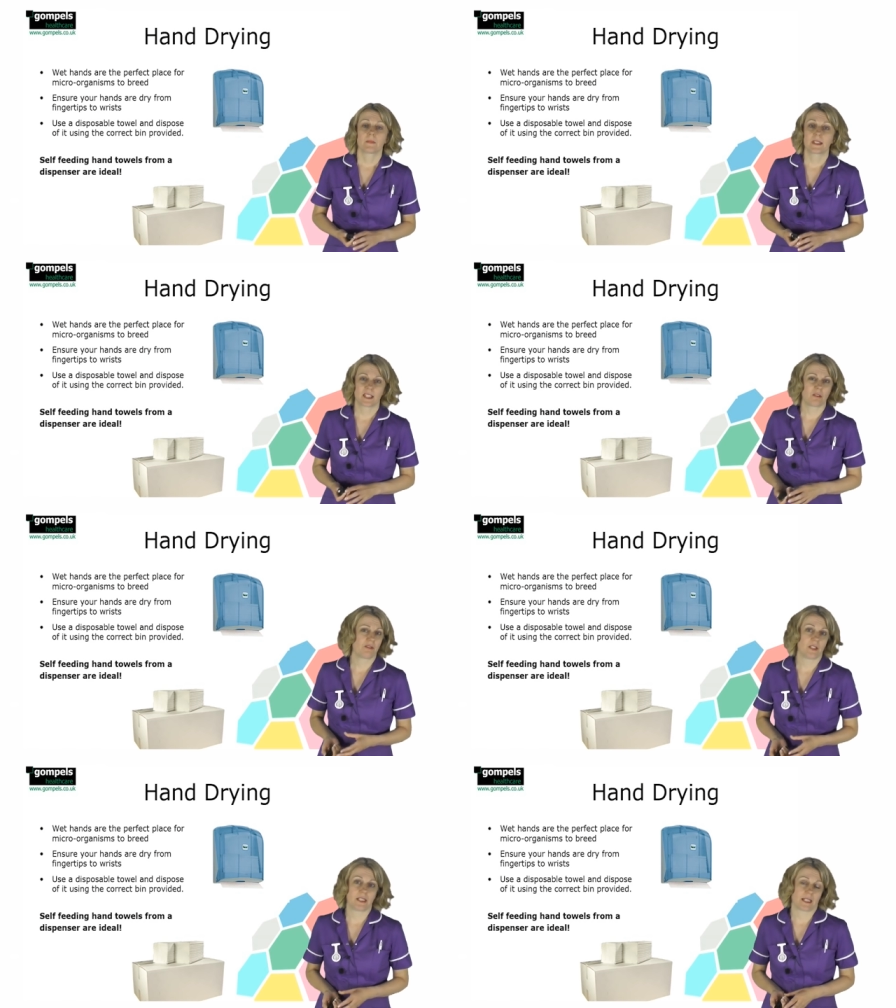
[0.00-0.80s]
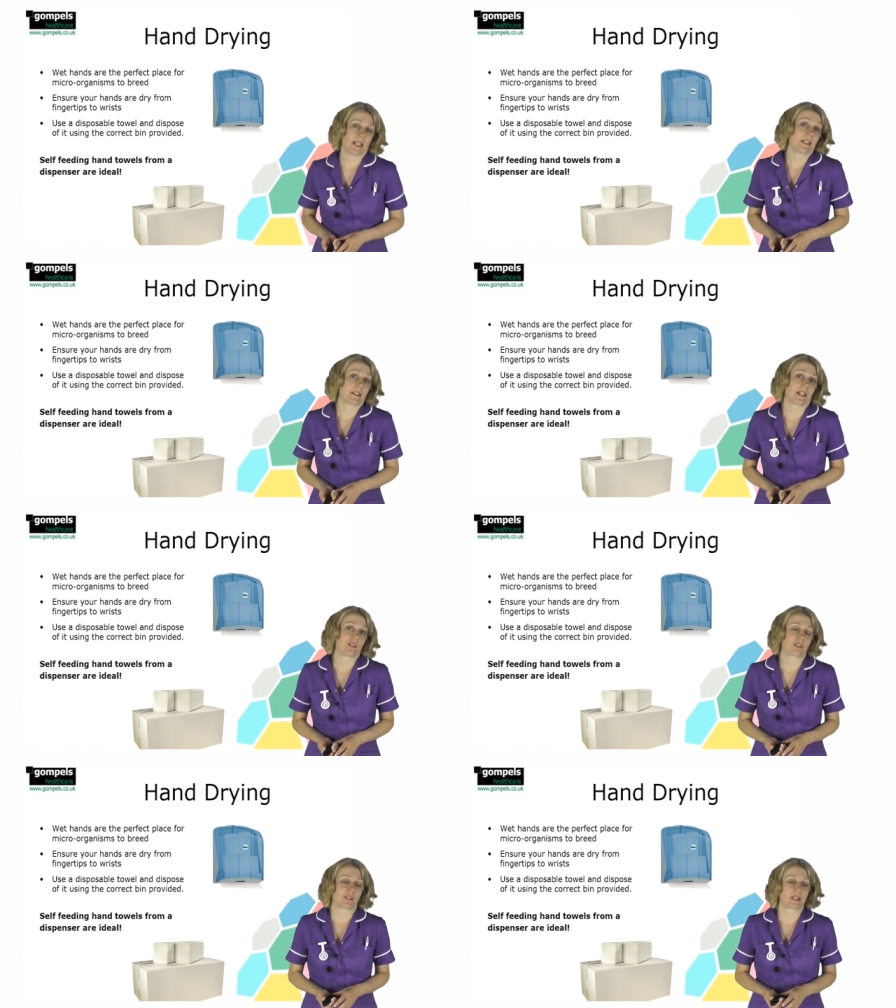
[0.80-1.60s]
Self-feeding hand
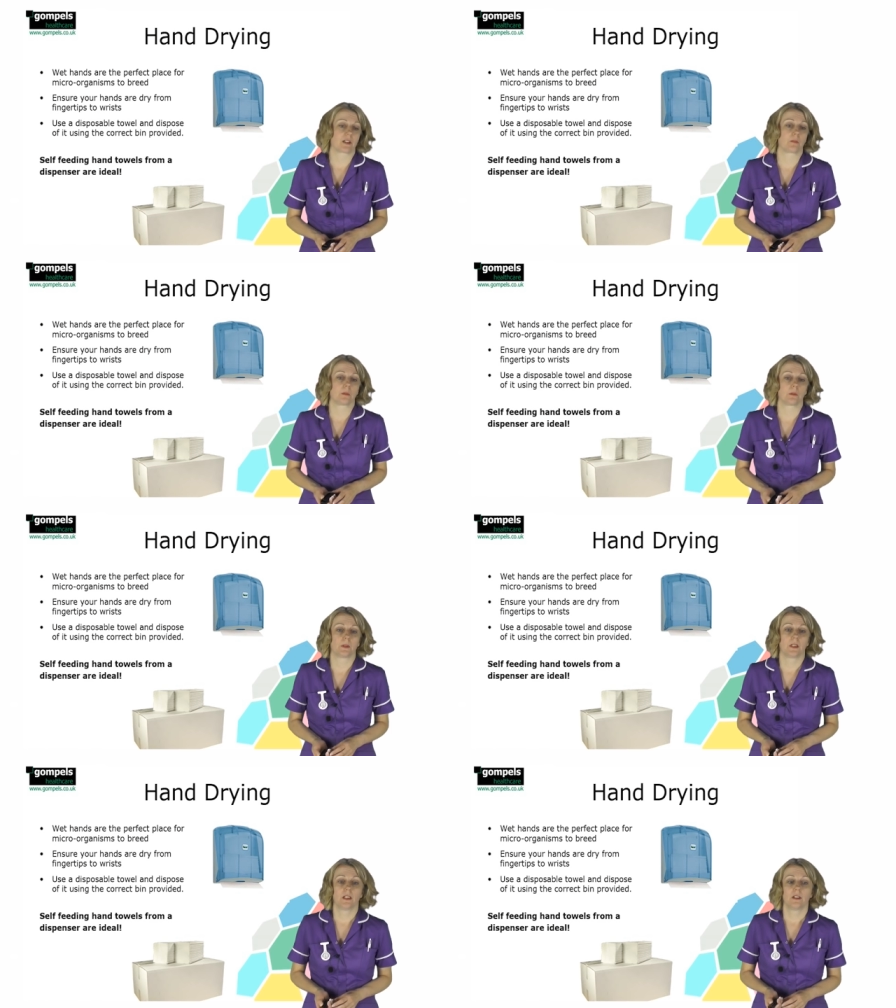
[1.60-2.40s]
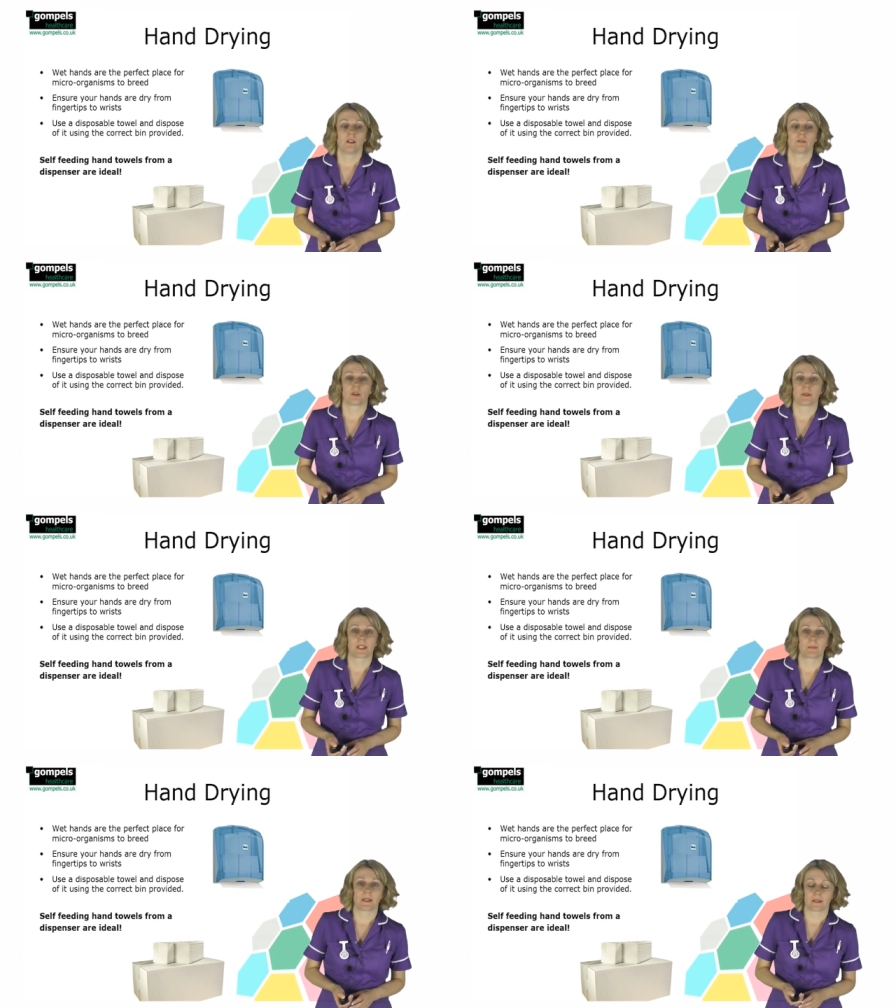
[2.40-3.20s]
towels, for example, from a
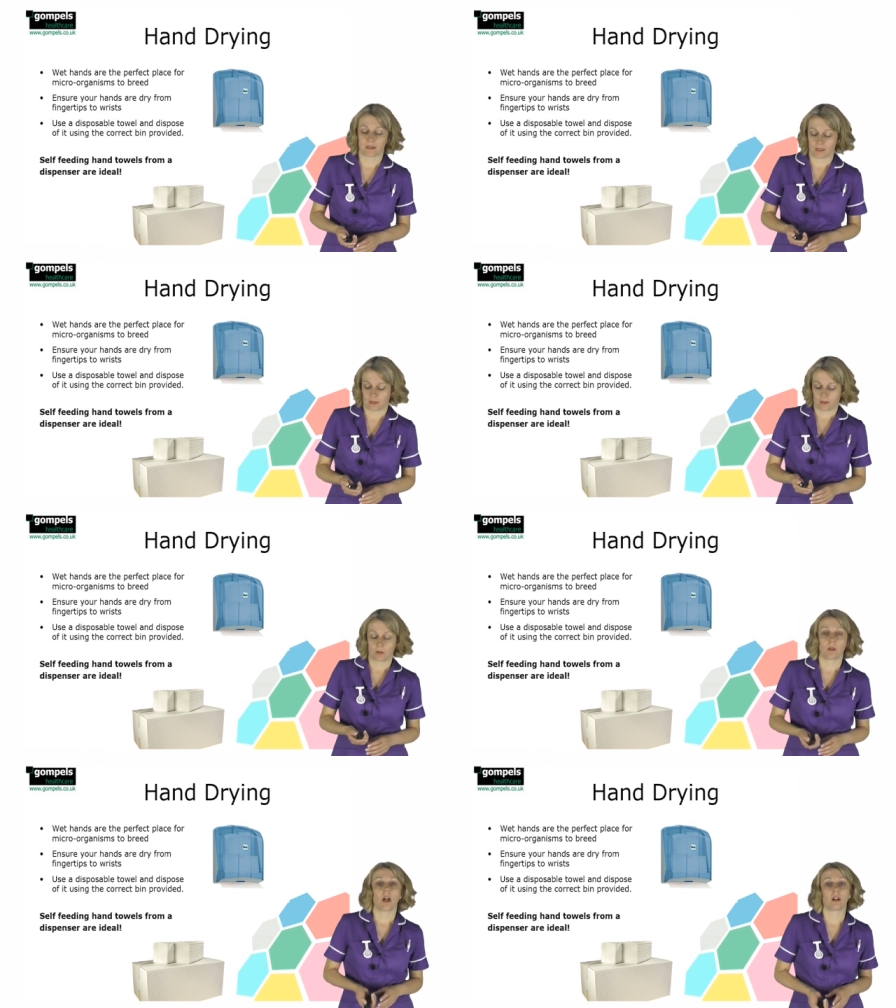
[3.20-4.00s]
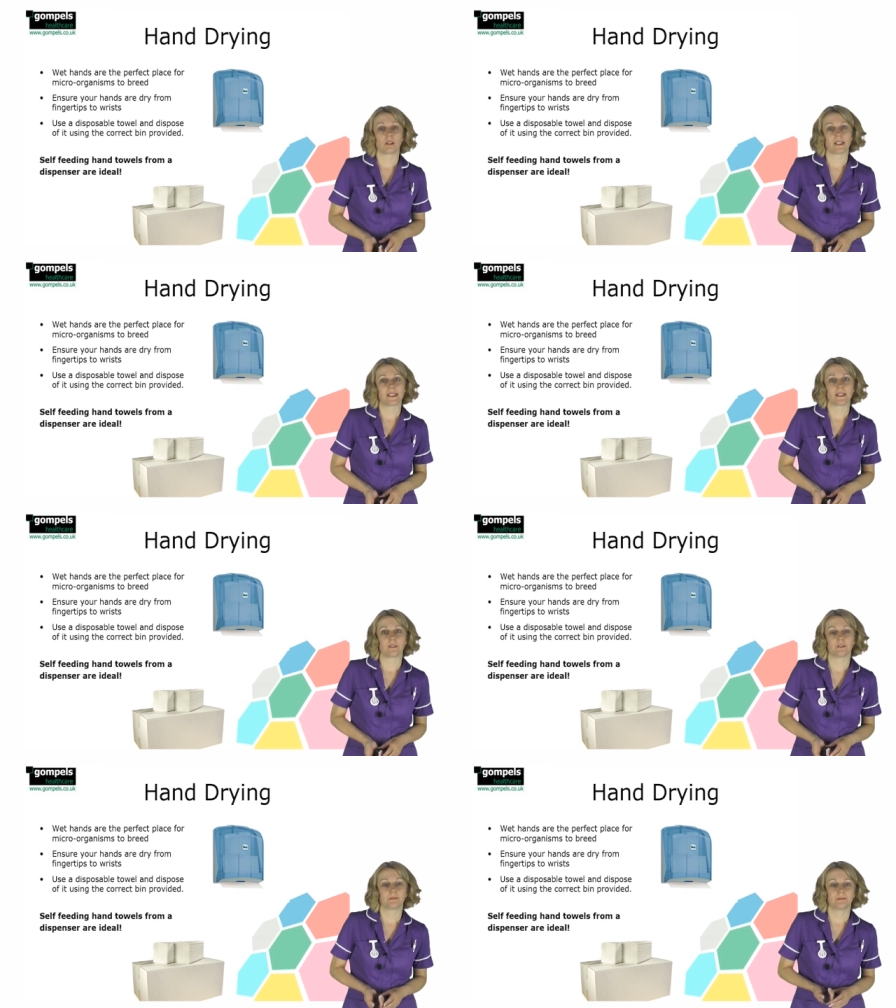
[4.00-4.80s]
dispenser are ideal.